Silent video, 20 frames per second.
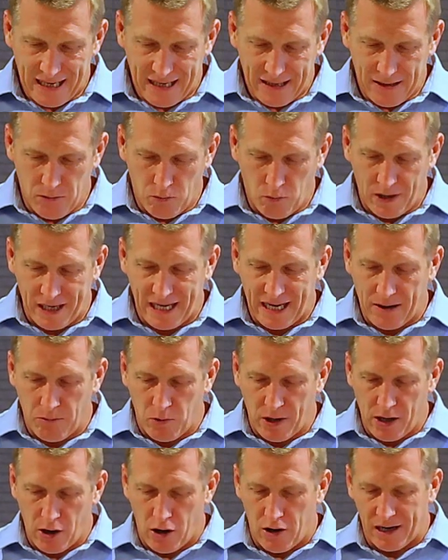we,
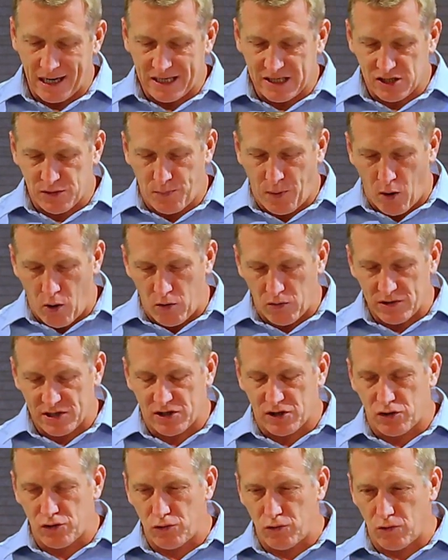we are
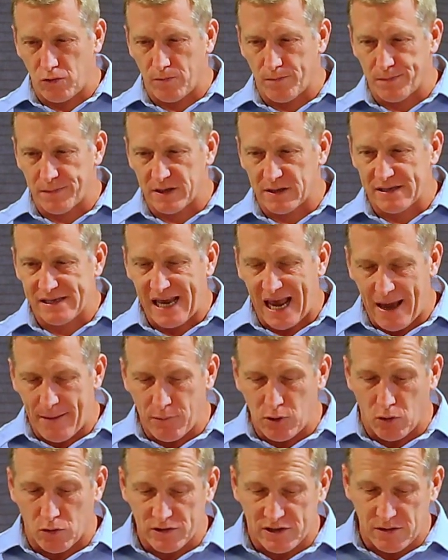exposed to
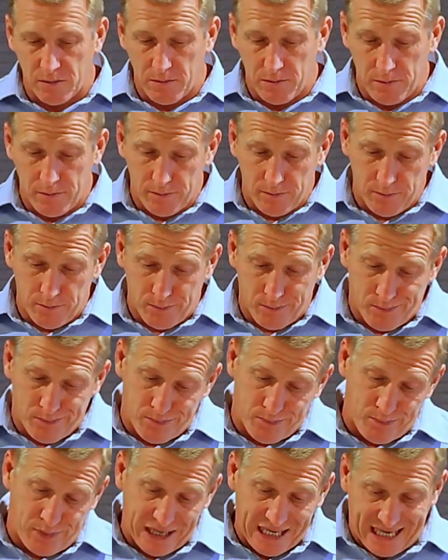Samuel's
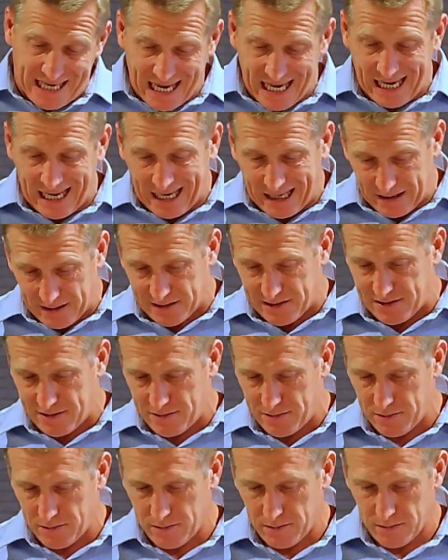beginnings.
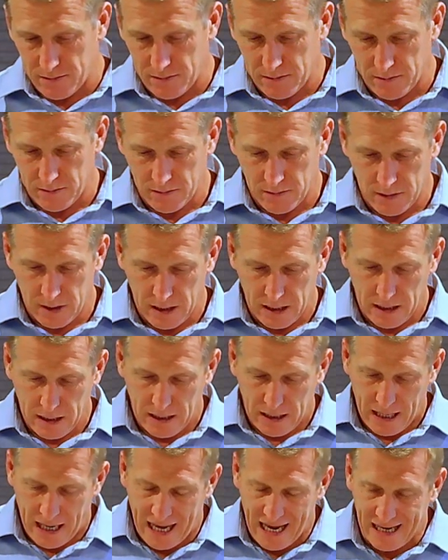
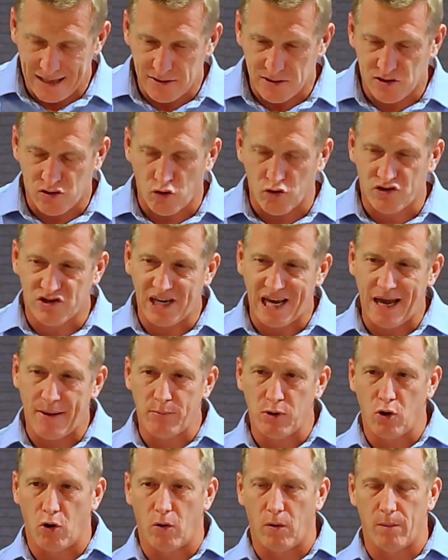And so
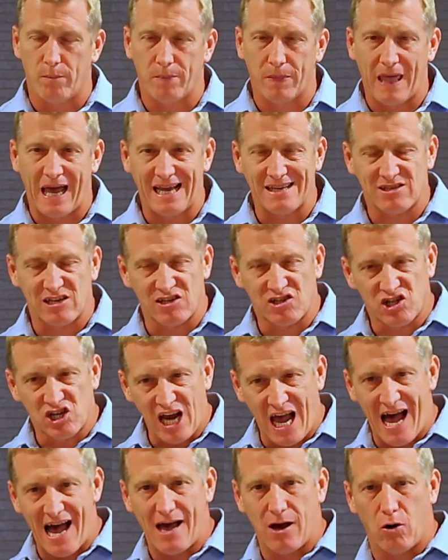Samuel, as a
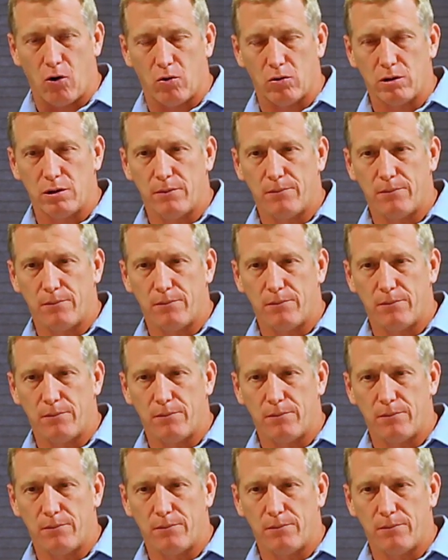child,